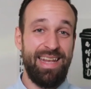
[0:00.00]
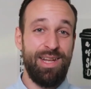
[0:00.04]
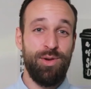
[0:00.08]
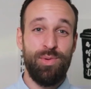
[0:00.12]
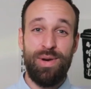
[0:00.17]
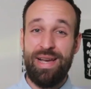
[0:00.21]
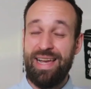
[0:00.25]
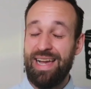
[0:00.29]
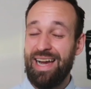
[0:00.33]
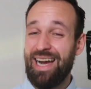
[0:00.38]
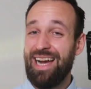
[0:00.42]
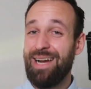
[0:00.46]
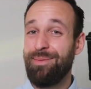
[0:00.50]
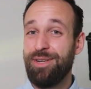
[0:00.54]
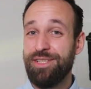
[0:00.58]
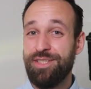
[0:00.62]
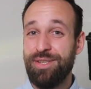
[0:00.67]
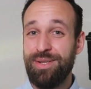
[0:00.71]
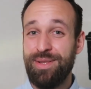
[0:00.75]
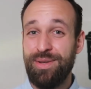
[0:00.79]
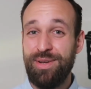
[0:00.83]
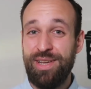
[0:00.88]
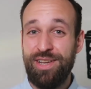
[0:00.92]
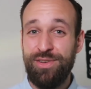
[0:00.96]
Anyway, I'm
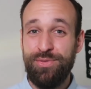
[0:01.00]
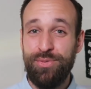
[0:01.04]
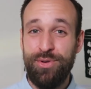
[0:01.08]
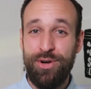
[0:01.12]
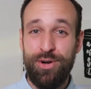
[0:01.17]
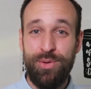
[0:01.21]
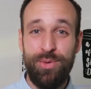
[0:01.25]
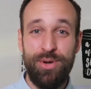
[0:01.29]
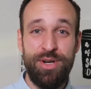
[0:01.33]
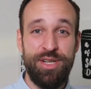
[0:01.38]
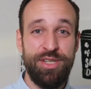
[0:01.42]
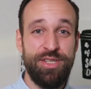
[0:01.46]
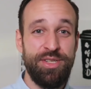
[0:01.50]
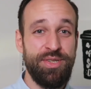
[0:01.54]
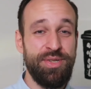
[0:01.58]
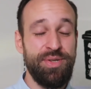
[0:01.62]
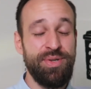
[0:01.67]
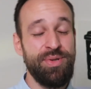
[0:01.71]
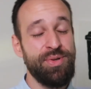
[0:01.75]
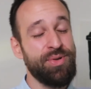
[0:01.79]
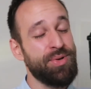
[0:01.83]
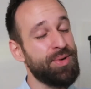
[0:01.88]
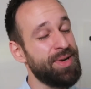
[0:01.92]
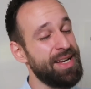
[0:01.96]
also looking forward
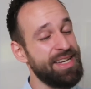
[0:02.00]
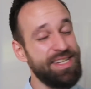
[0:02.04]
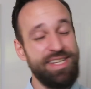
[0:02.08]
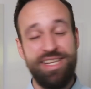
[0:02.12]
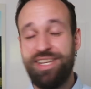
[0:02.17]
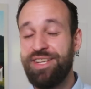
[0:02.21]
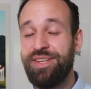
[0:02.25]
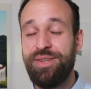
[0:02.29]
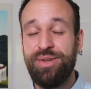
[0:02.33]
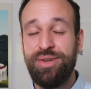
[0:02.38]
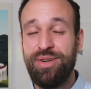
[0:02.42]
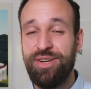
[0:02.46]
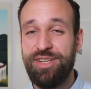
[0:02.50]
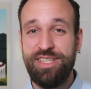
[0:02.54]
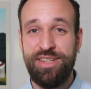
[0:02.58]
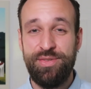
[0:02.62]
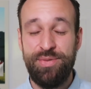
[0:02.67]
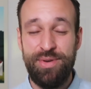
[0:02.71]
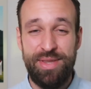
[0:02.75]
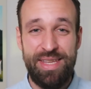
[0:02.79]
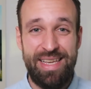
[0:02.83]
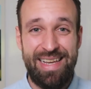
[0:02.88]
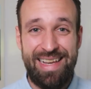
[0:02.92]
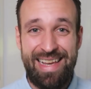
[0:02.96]
to creating new content
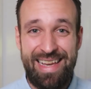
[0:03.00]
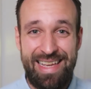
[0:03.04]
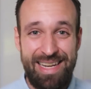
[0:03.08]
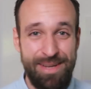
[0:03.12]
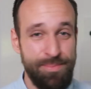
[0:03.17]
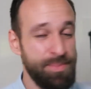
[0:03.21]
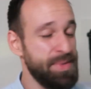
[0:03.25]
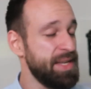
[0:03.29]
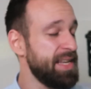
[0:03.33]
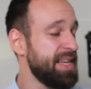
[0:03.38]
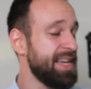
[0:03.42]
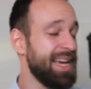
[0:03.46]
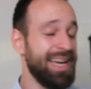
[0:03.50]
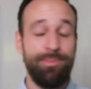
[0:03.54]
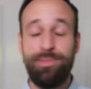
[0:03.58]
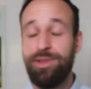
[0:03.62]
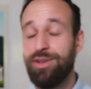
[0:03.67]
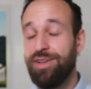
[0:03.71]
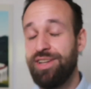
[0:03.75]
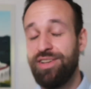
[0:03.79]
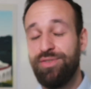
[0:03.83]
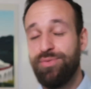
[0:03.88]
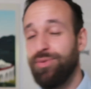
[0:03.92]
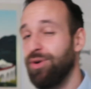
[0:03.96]
for the Academy, I'm
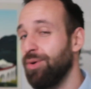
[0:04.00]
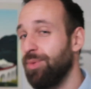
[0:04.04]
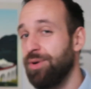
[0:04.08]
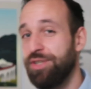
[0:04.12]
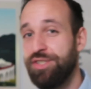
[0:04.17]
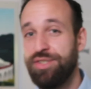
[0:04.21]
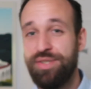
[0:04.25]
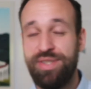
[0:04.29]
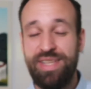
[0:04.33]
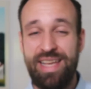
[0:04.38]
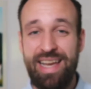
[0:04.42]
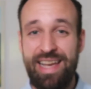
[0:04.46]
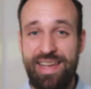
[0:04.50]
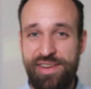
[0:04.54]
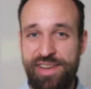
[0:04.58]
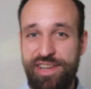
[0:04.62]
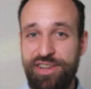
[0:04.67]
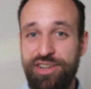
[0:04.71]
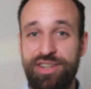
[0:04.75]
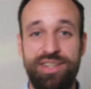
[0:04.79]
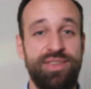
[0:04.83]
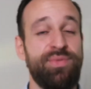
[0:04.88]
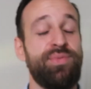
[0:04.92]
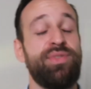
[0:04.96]
looking forward to the
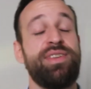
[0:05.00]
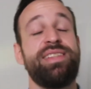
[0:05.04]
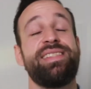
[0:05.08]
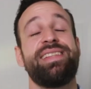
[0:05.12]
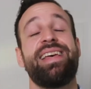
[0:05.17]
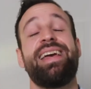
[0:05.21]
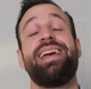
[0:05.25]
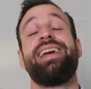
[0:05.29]
Ionic Conference,